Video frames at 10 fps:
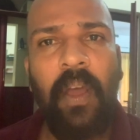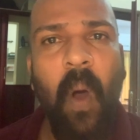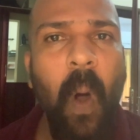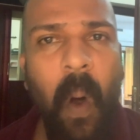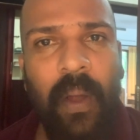
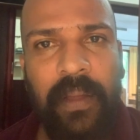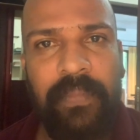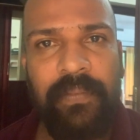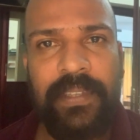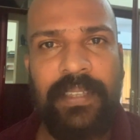on
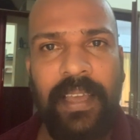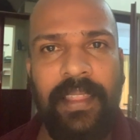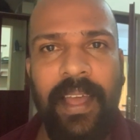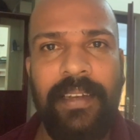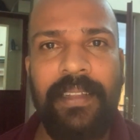when we say
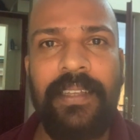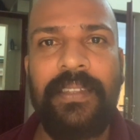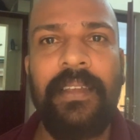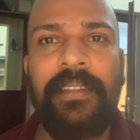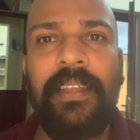that
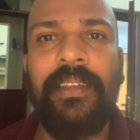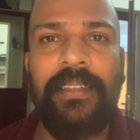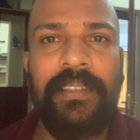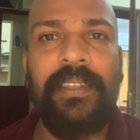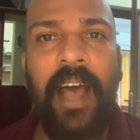
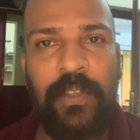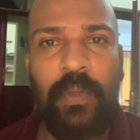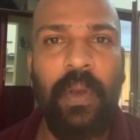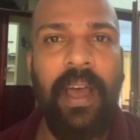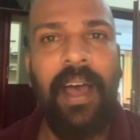this
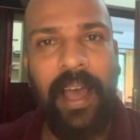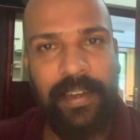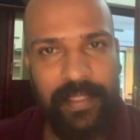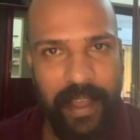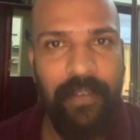Asura
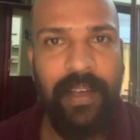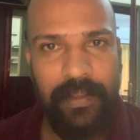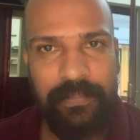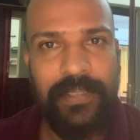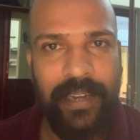and Deva,
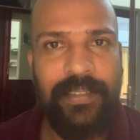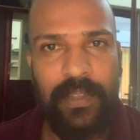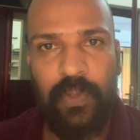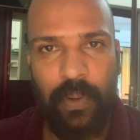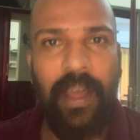there is a
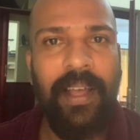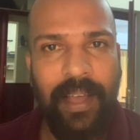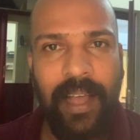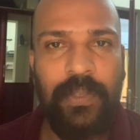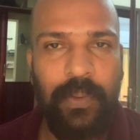Sura,
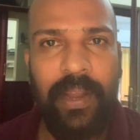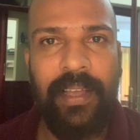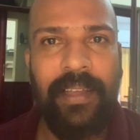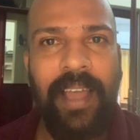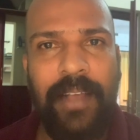Asura.
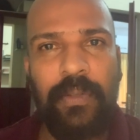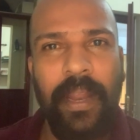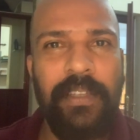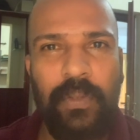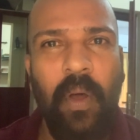Asura
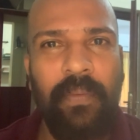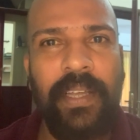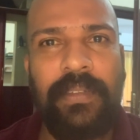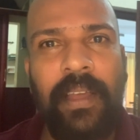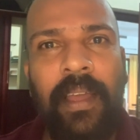is
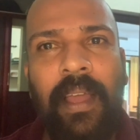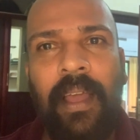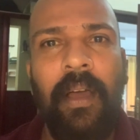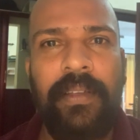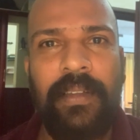always a
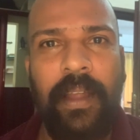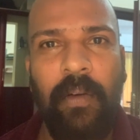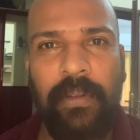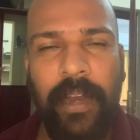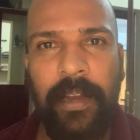
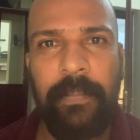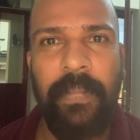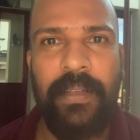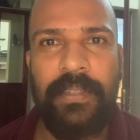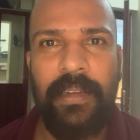downgraded
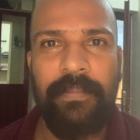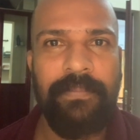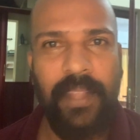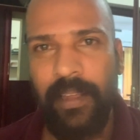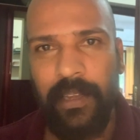person.
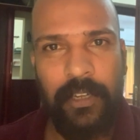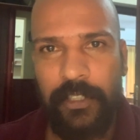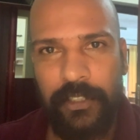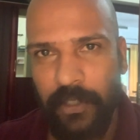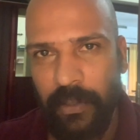
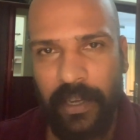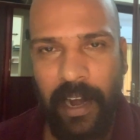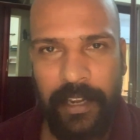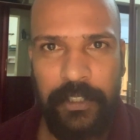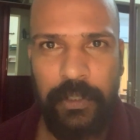The
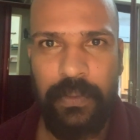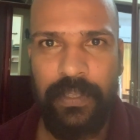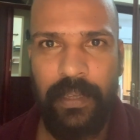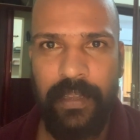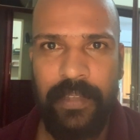color issues
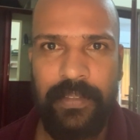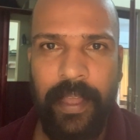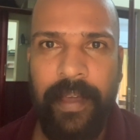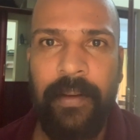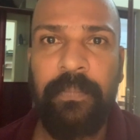as they are.